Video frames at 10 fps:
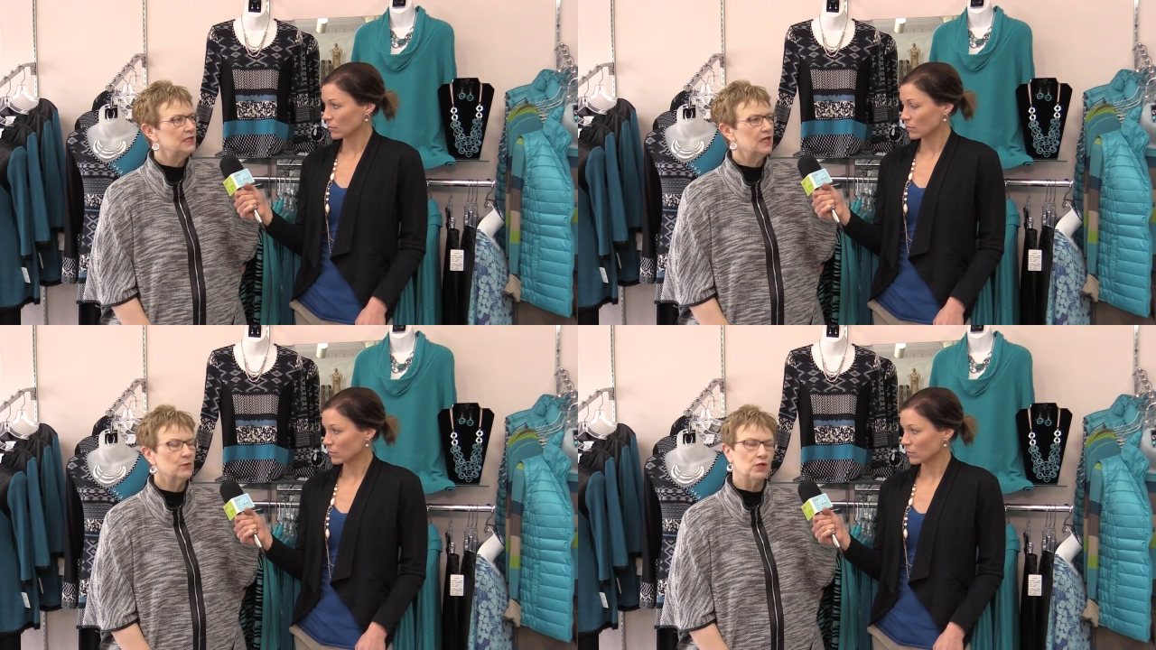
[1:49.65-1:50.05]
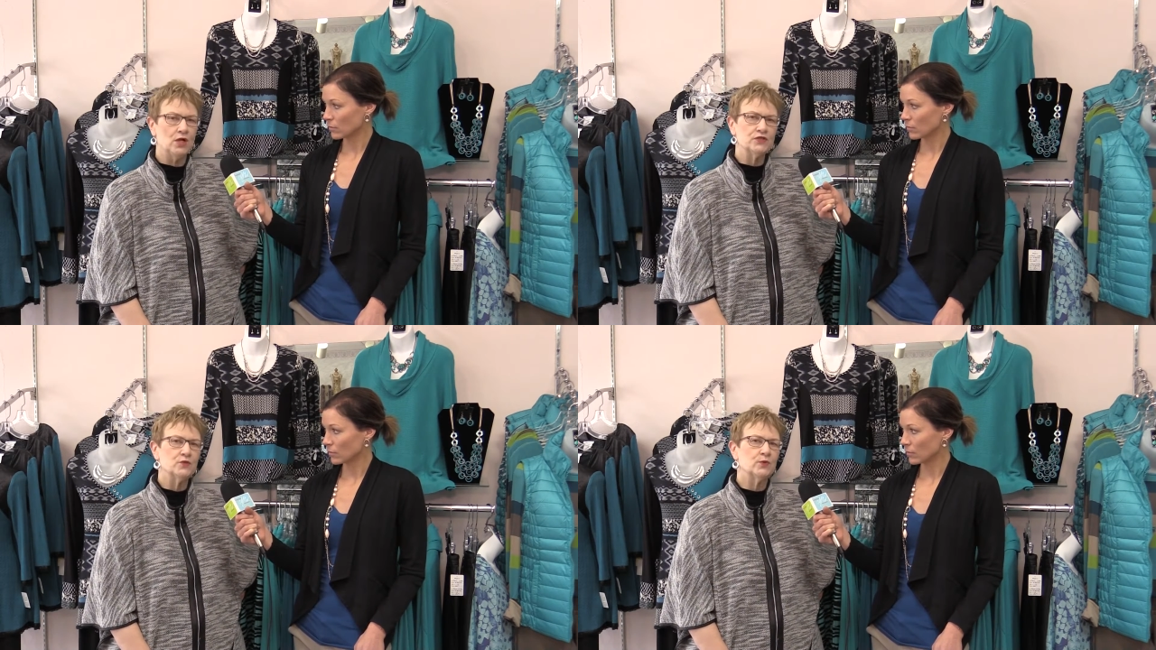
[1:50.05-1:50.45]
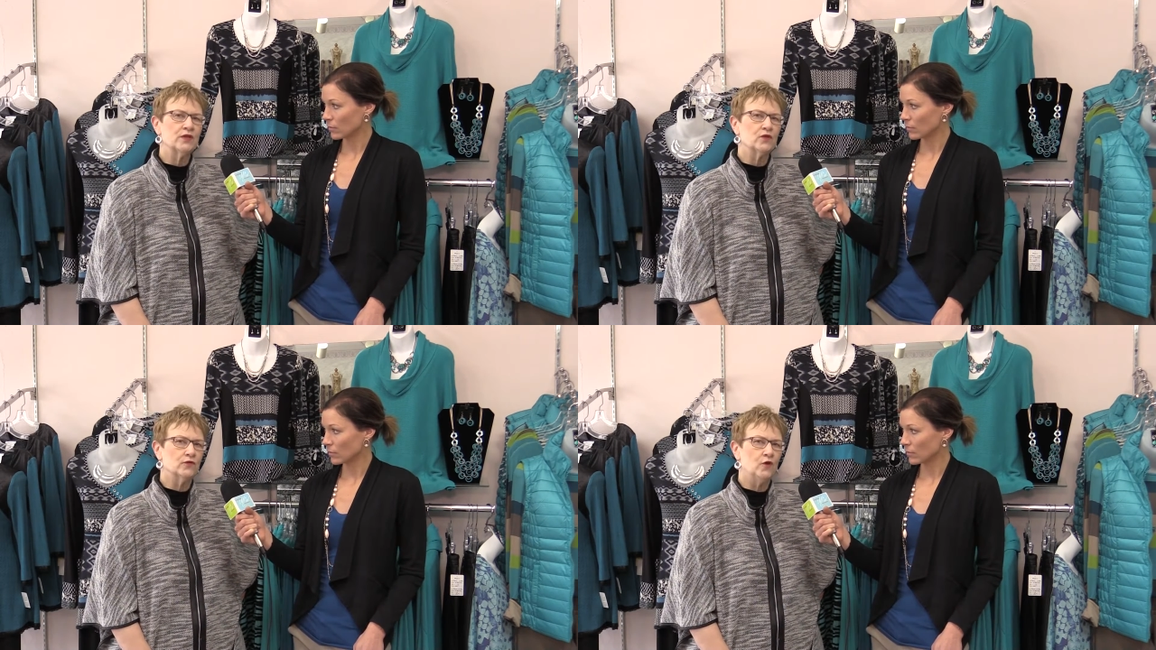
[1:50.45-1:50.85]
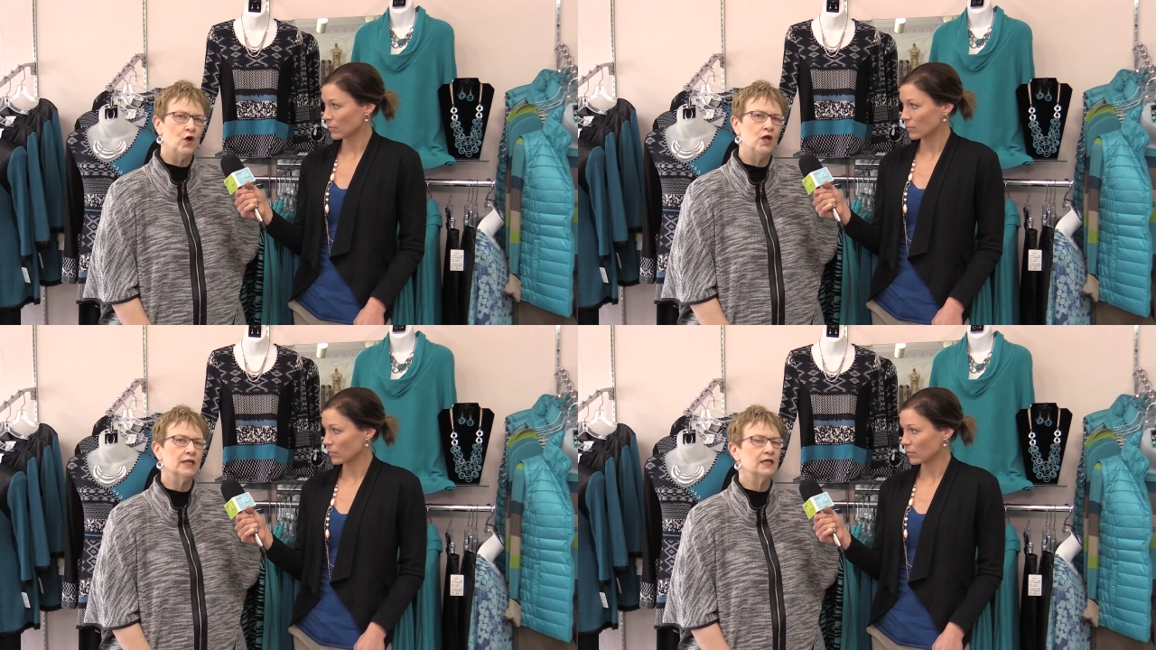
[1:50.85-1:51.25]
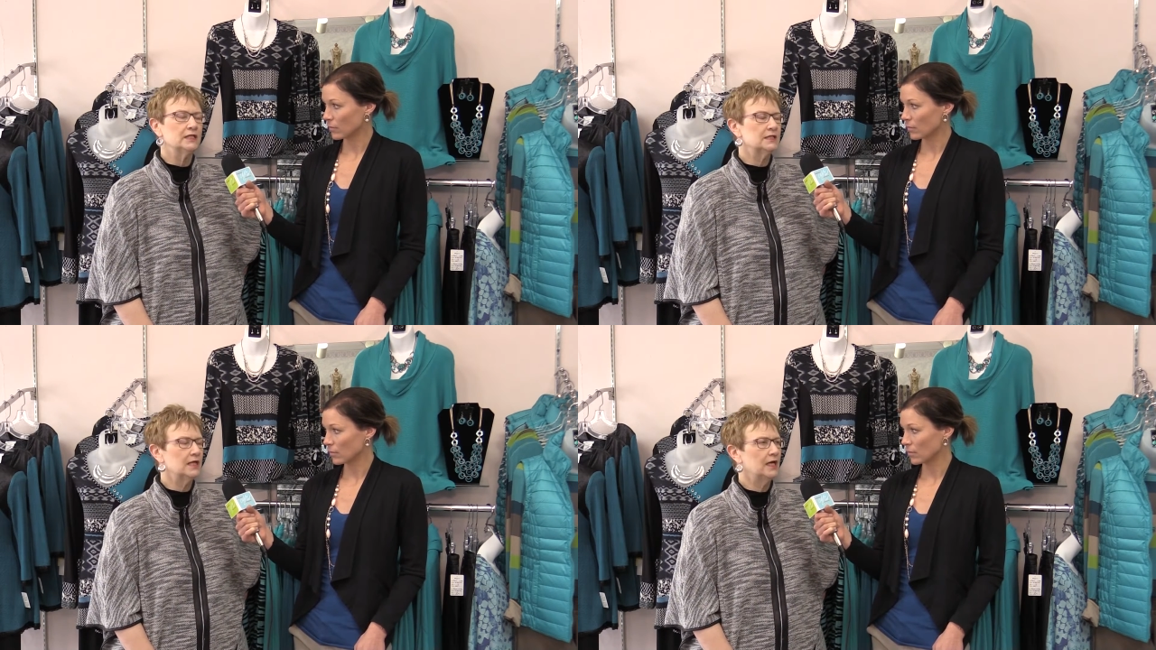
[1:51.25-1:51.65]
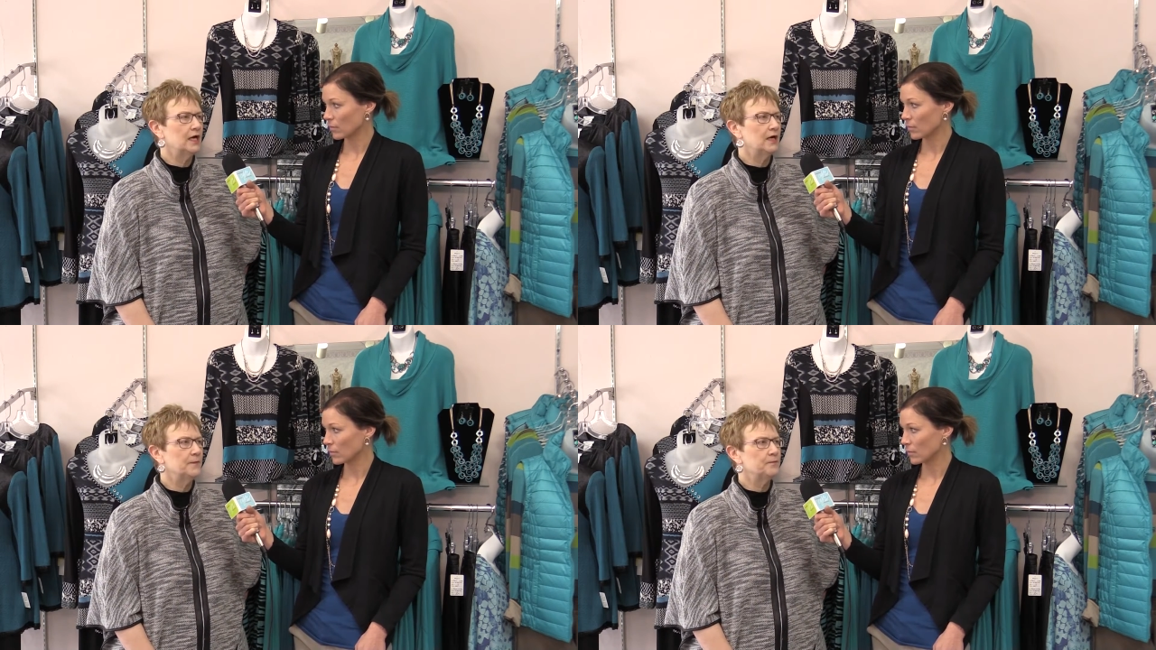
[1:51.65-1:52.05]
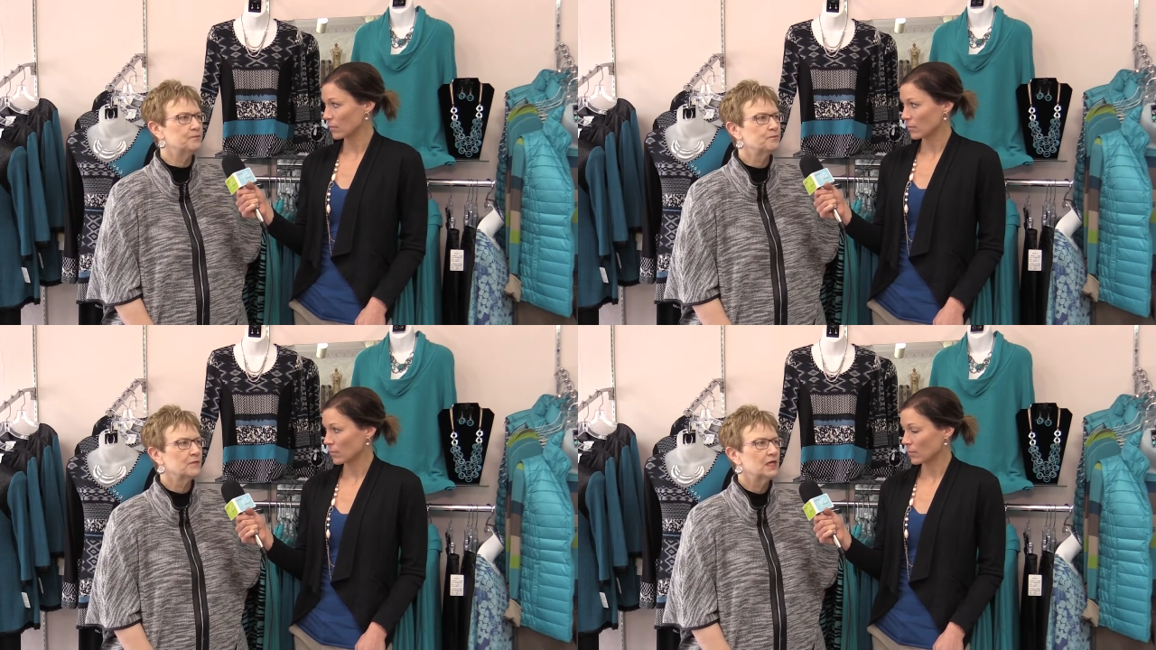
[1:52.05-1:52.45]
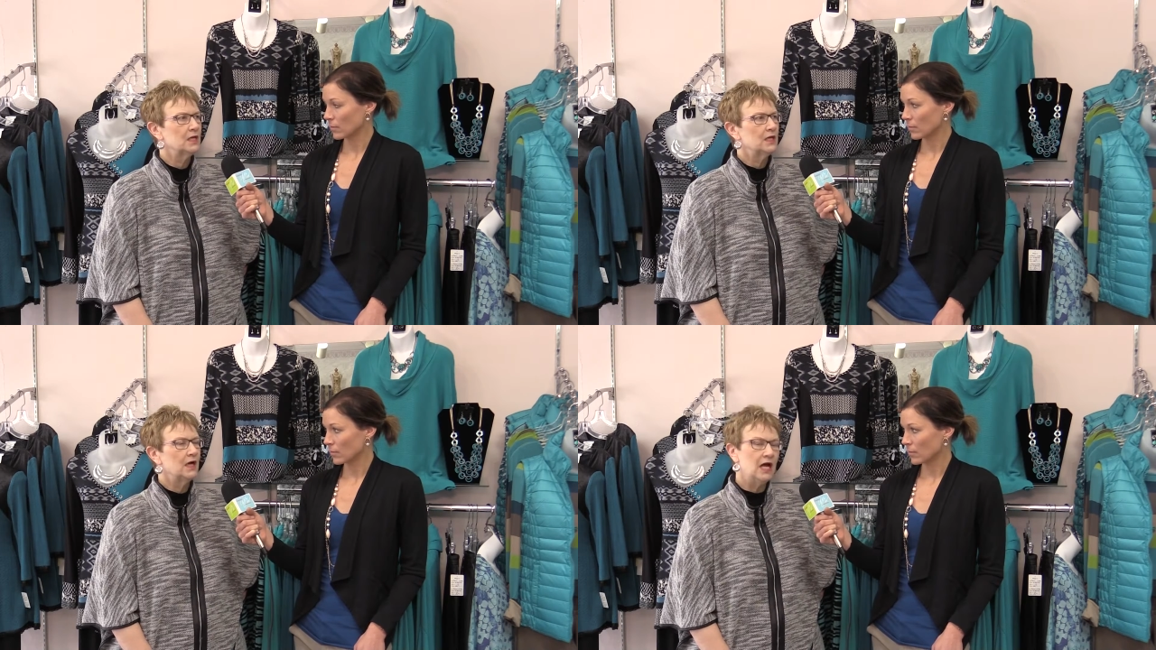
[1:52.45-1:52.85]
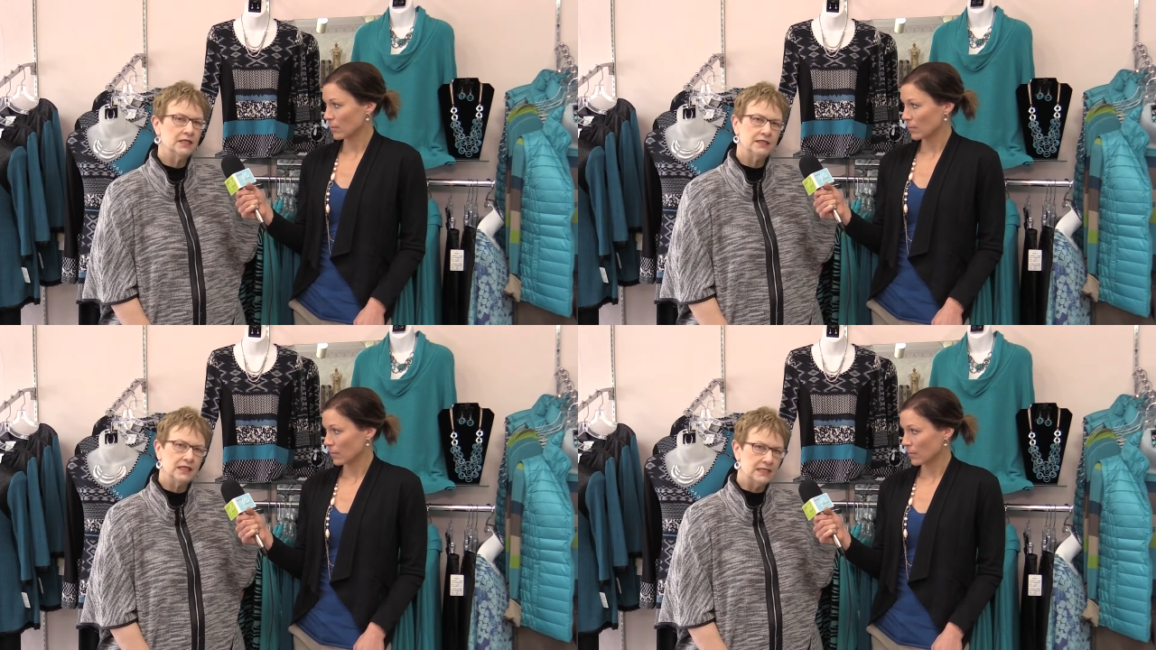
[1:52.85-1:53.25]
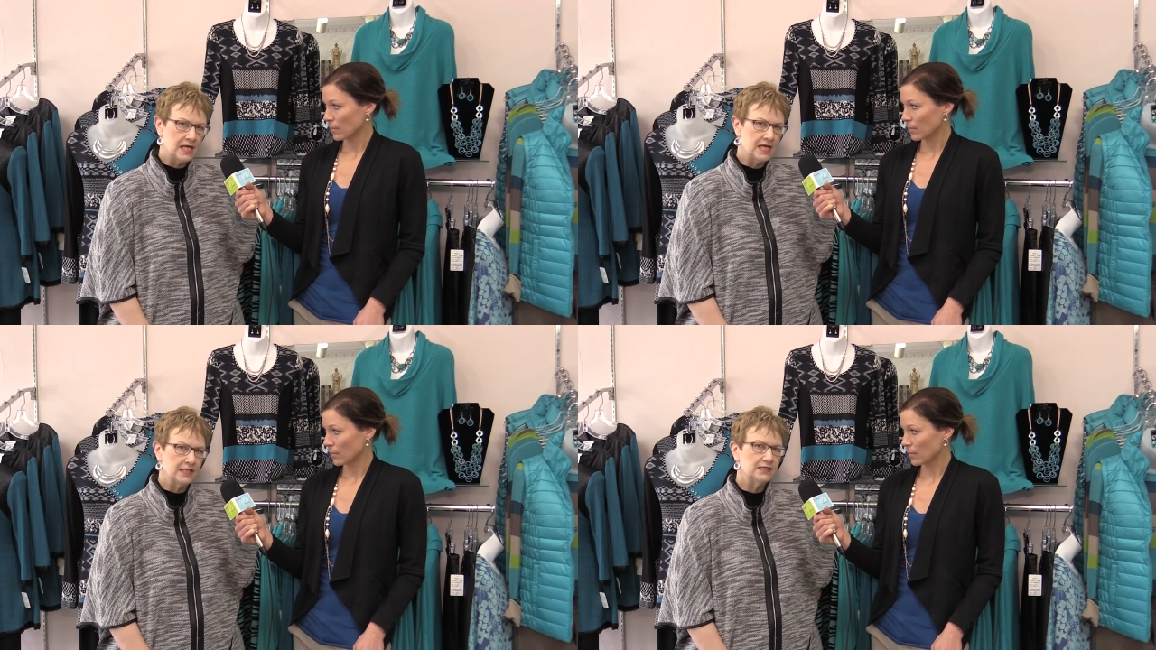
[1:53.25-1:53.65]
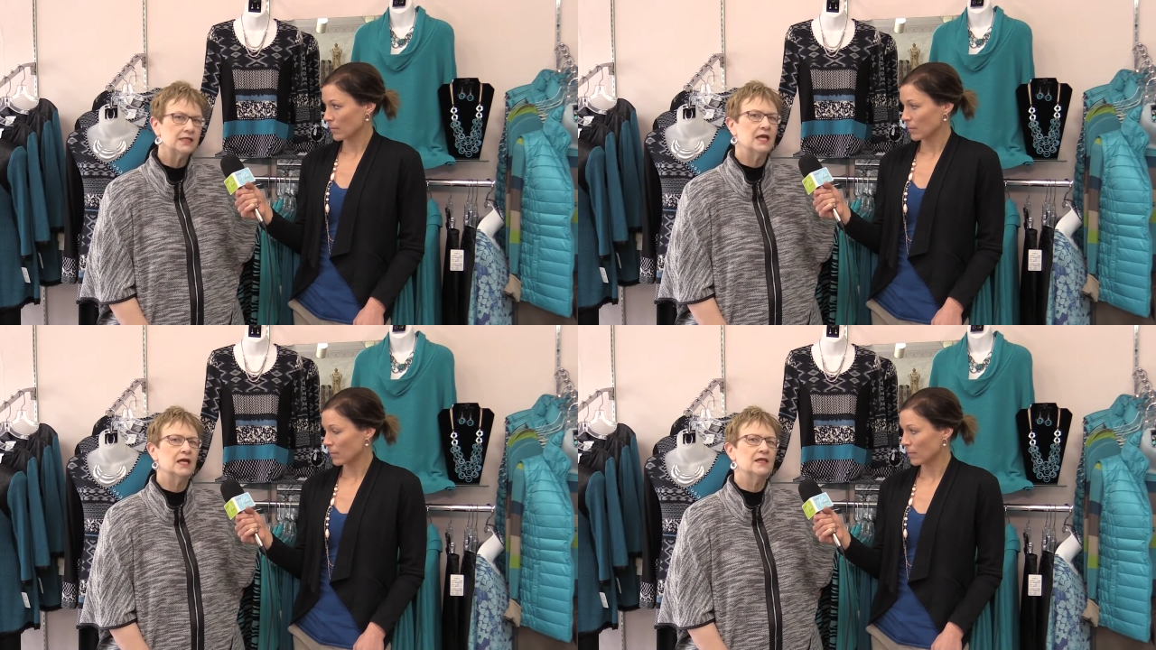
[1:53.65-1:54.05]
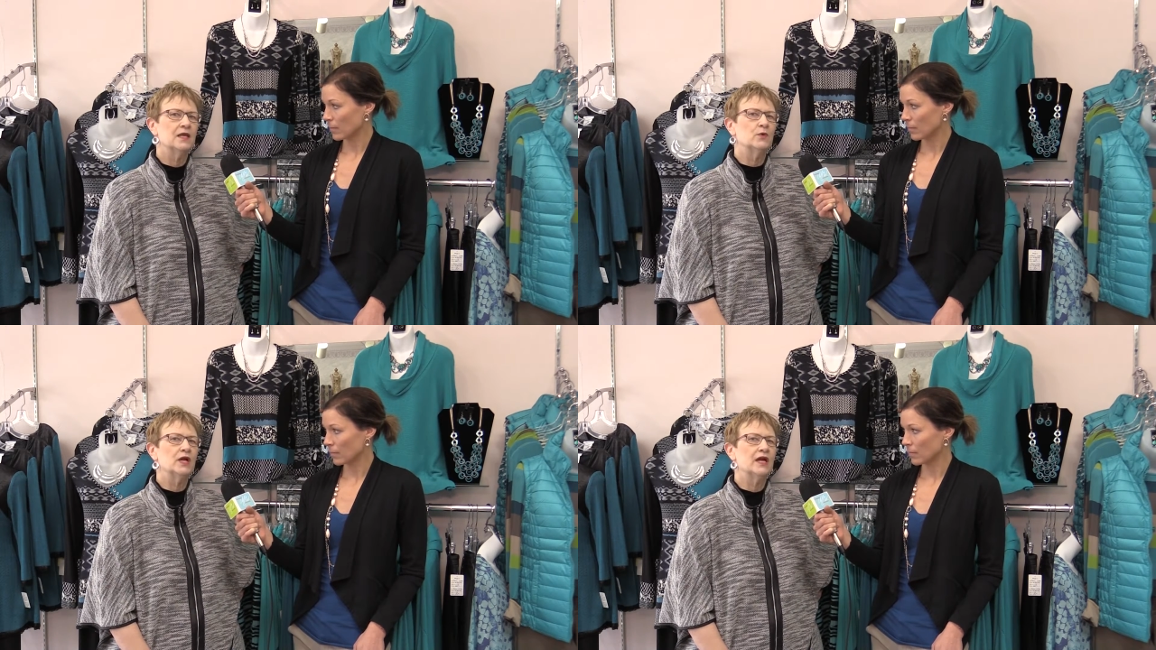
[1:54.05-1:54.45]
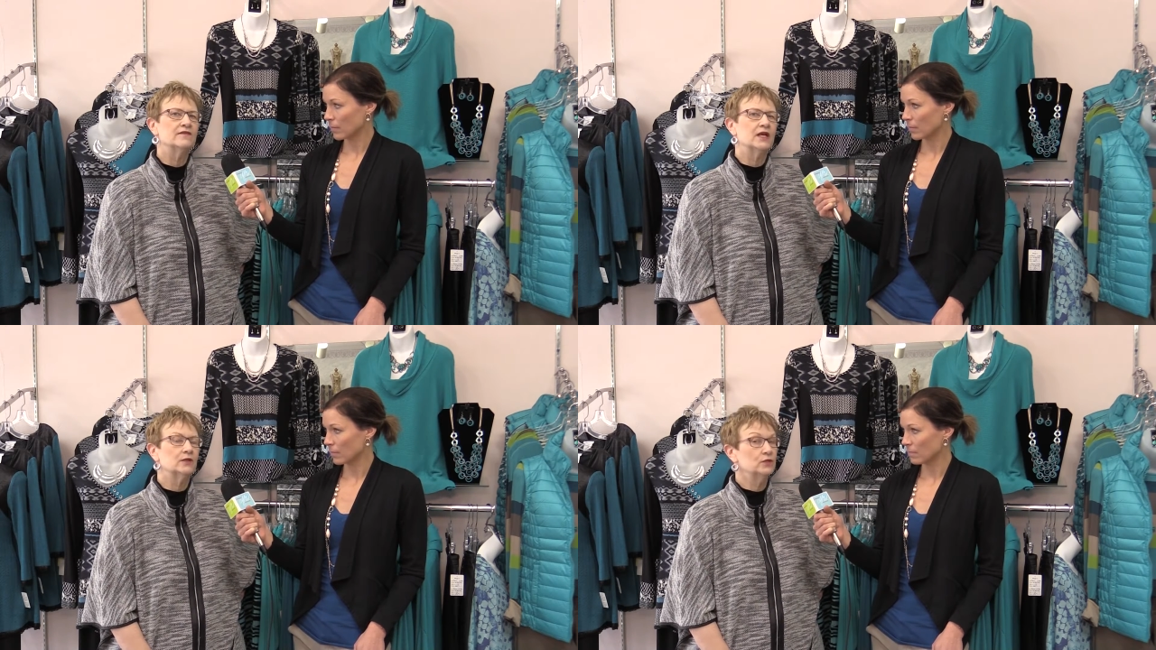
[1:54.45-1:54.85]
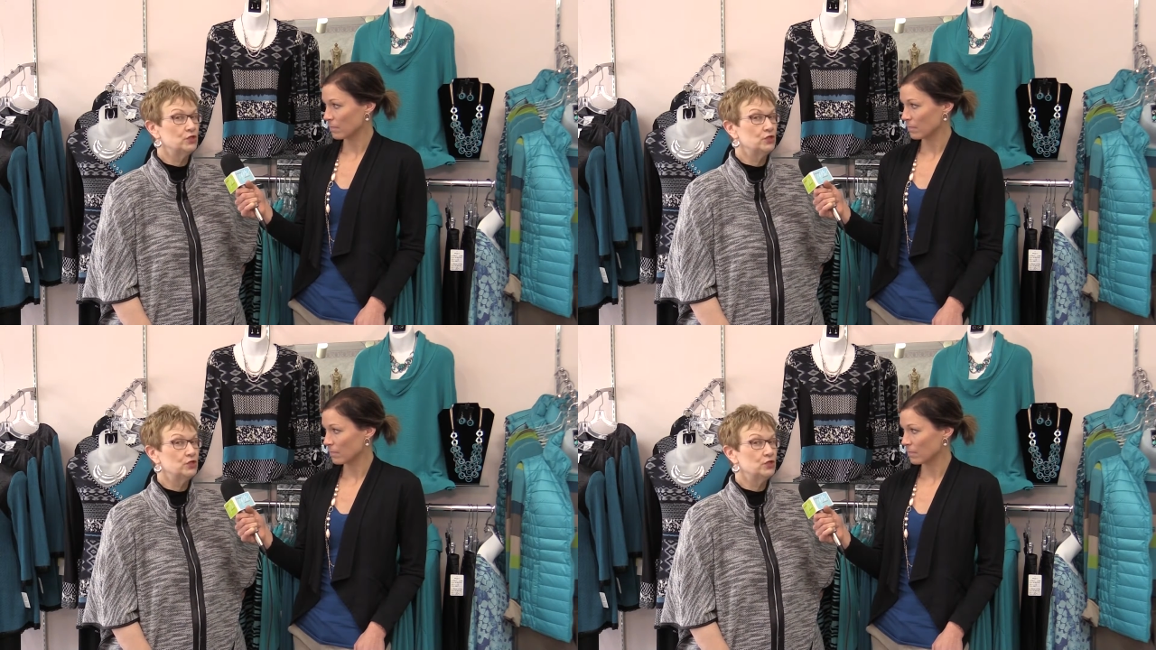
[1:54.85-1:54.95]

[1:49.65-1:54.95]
Speaker 1: They will also bring their fall and um, holiday lines, and they will have not only